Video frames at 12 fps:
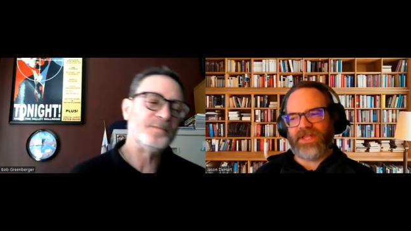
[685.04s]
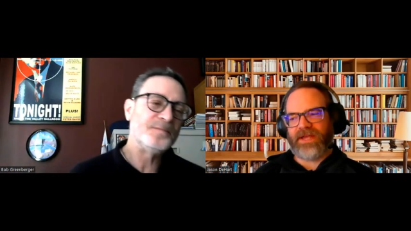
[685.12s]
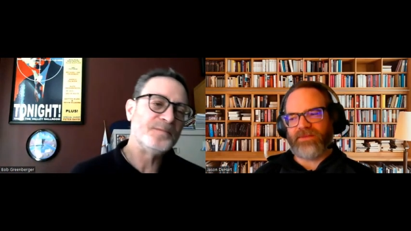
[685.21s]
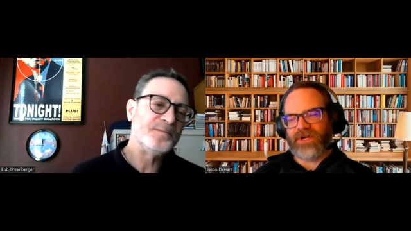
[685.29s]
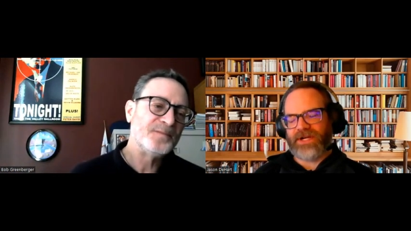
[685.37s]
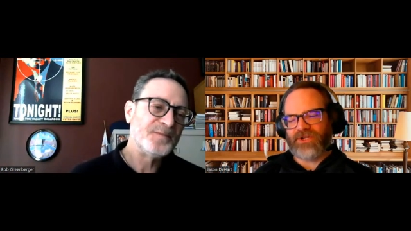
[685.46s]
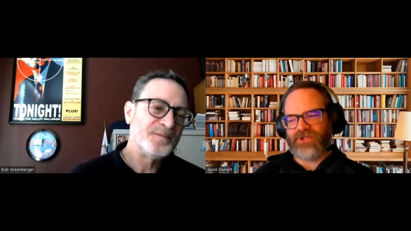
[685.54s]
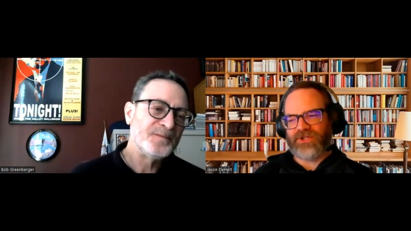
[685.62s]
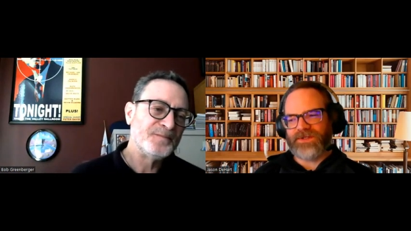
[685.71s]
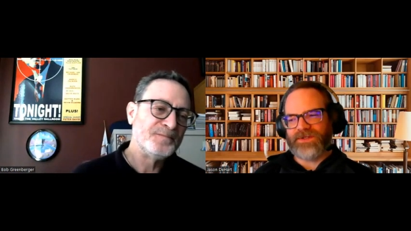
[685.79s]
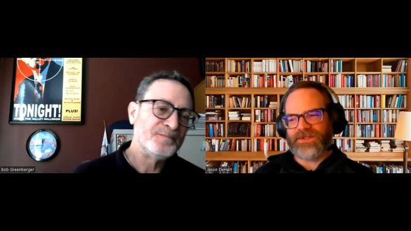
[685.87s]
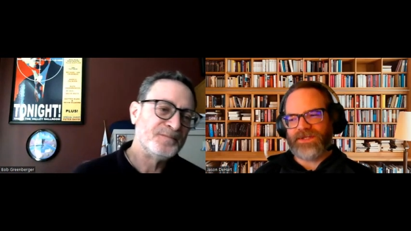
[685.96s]

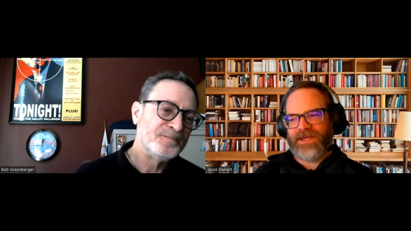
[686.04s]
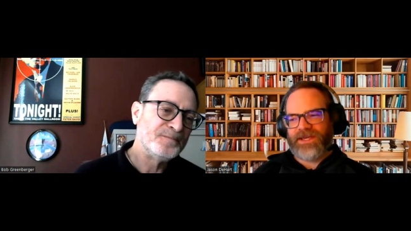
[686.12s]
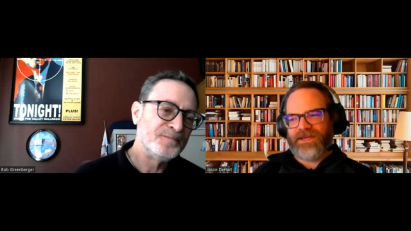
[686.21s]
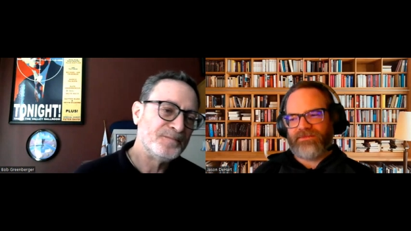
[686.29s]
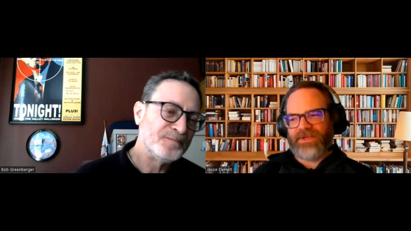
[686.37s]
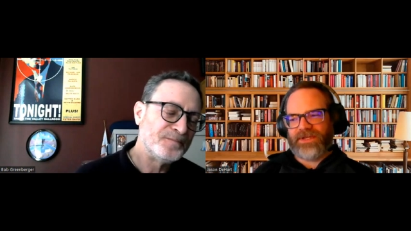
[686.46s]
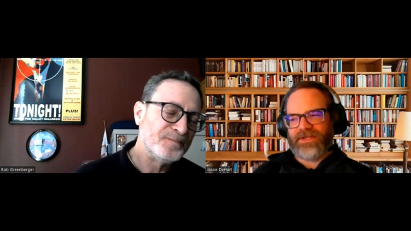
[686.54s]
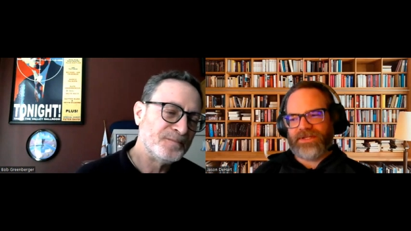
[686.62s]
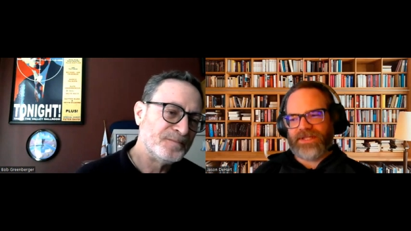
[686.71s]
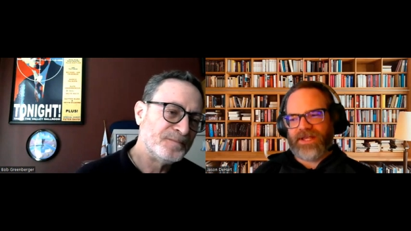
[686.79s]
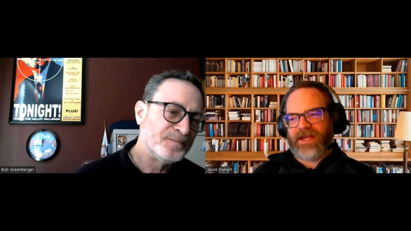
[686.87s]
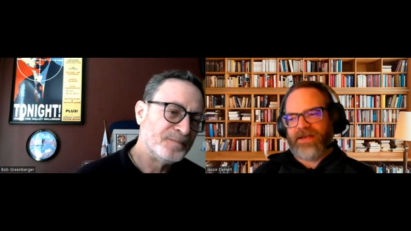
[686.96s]
Speaker 1: collaborations
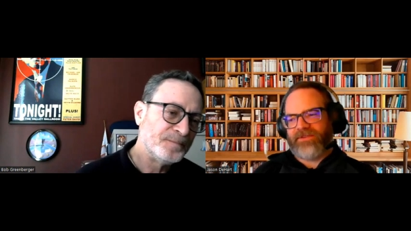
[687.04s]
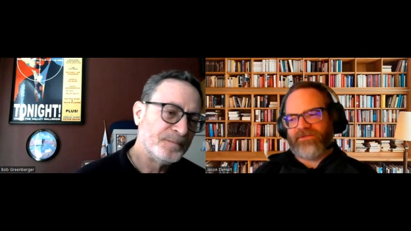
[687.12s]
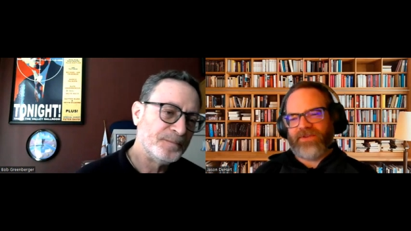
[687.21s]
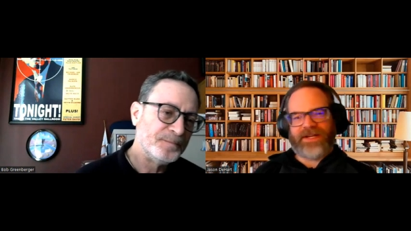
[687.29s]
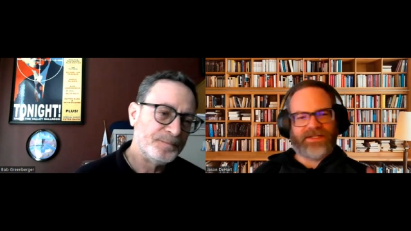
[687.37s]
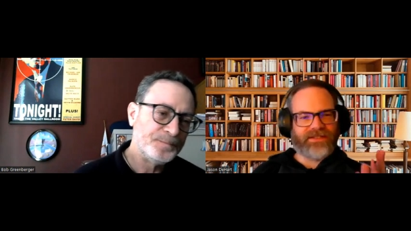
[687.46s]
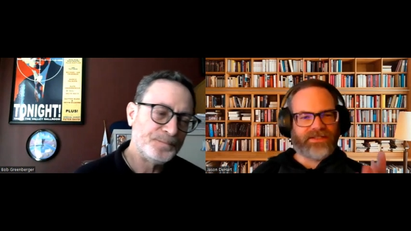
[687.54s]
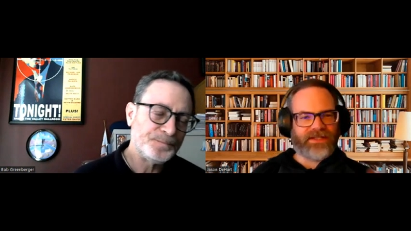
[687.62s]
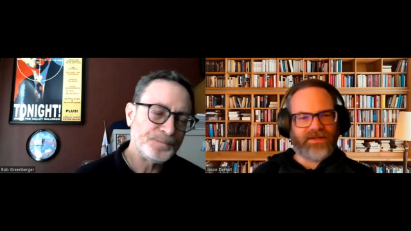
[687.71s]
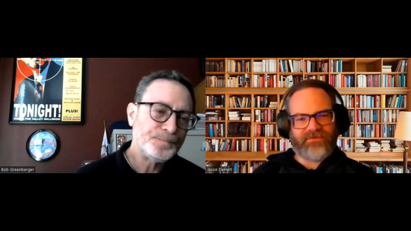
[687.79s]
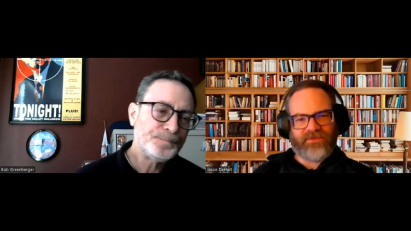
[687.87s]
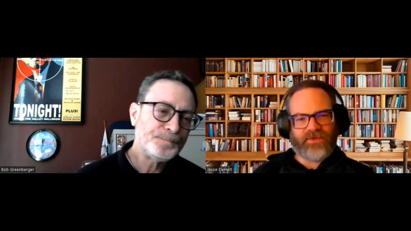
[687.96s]
because I, I've invited a lot
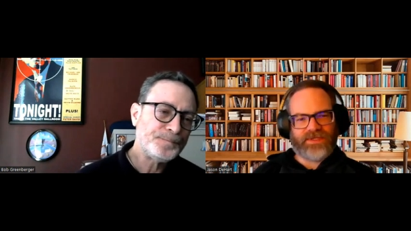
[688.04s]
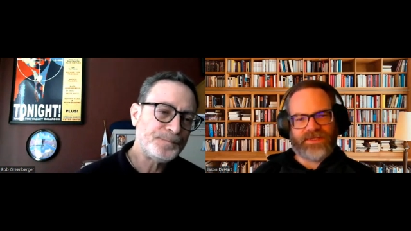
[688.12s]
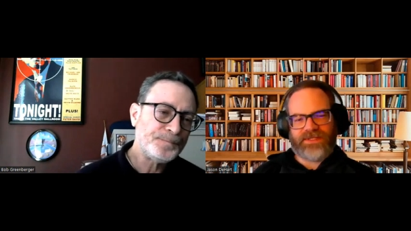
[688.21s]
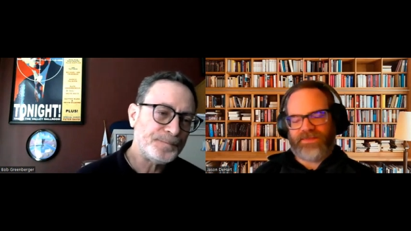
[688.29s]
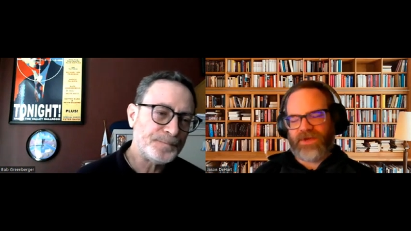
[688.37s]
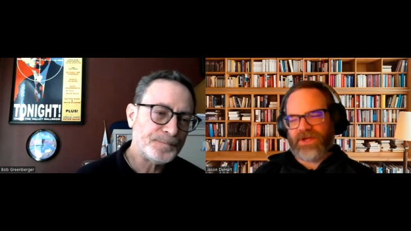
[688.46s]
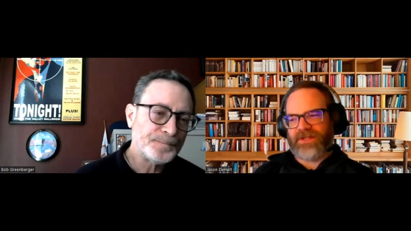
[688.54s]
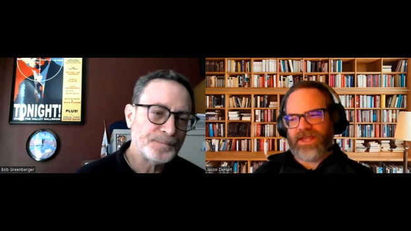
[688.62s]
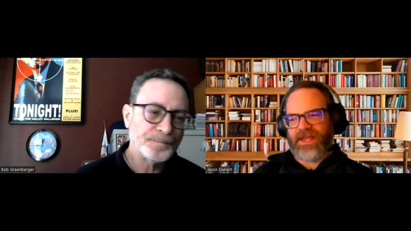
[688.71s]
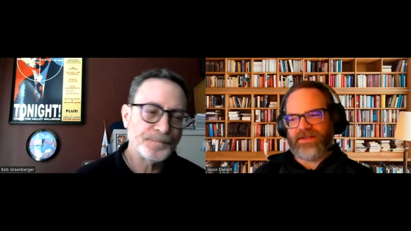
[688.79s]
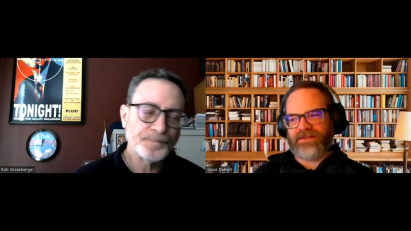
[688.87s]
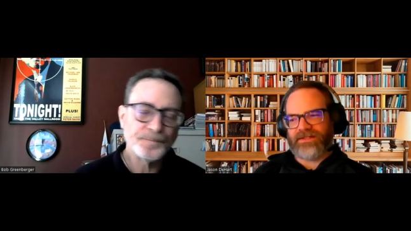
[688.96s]
of folks on this
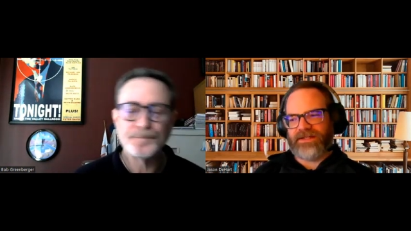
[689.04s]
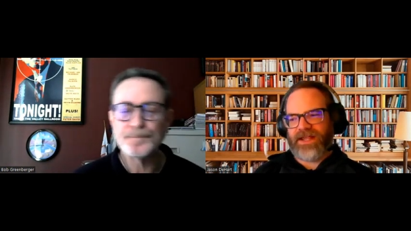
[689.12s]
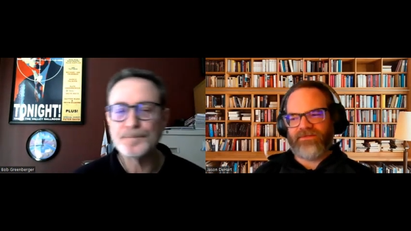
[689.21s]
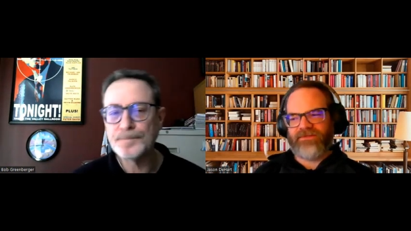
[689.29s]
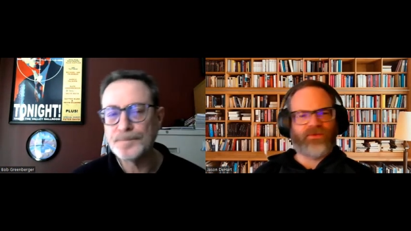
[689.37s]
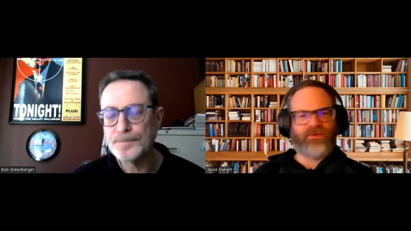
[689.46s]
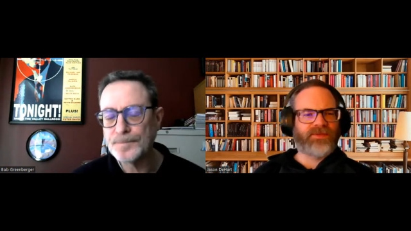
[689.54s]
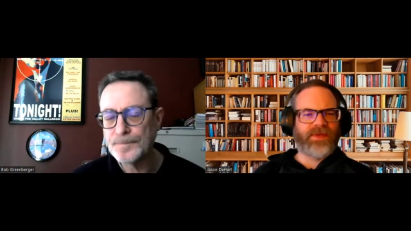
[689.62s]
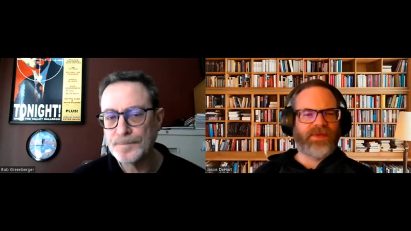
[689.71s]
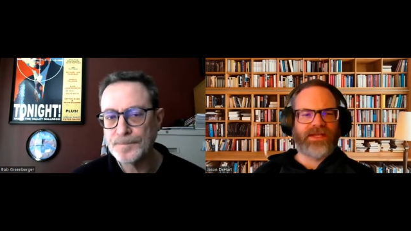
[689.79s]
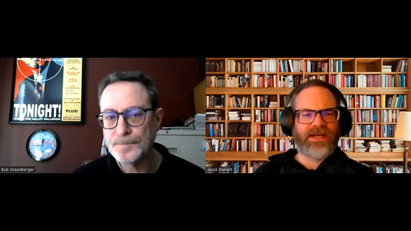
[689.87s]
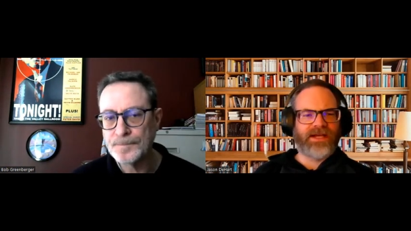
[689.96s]
podcast and everyone's
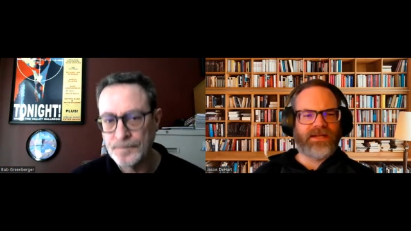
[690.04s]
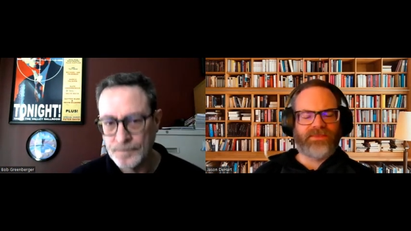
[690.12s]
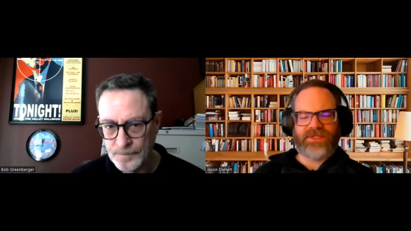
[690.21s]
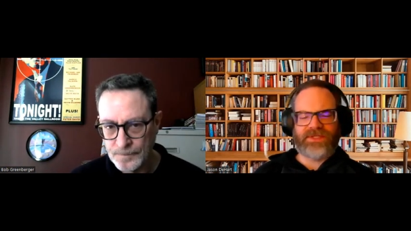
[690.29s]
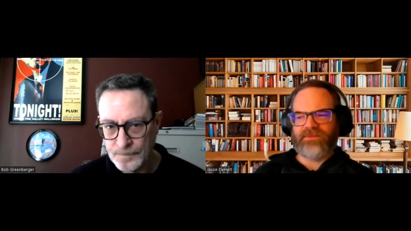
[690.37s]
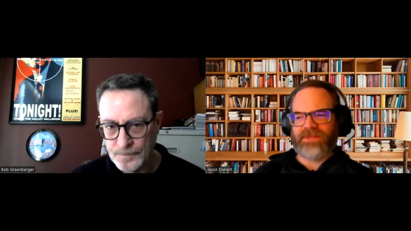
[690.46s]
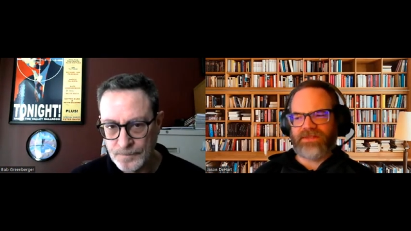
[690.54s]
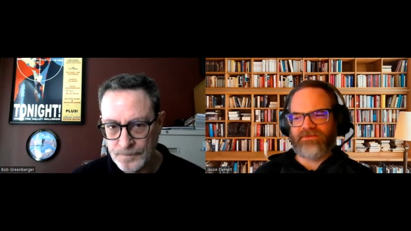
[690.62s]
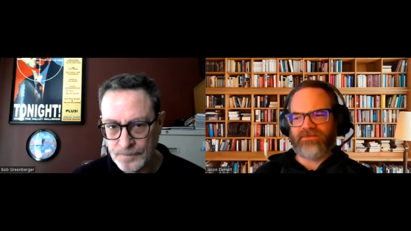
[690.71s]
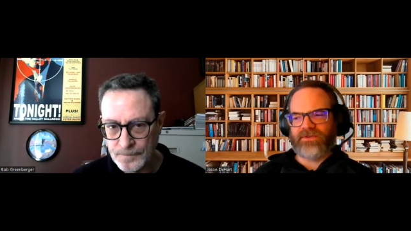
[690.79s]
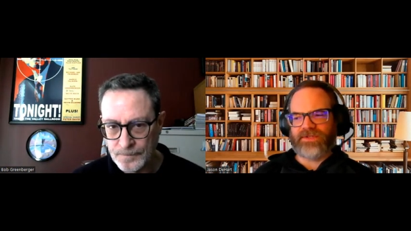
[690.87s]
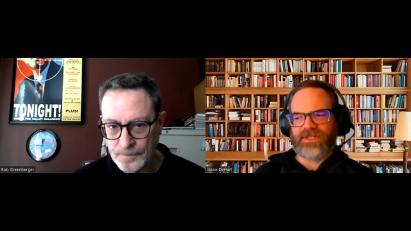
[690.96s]
been kind. I'm assuming the
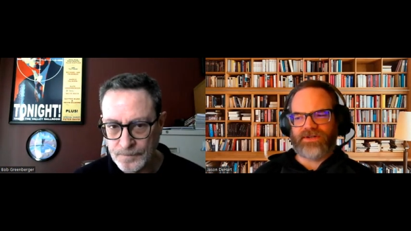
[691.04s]
folks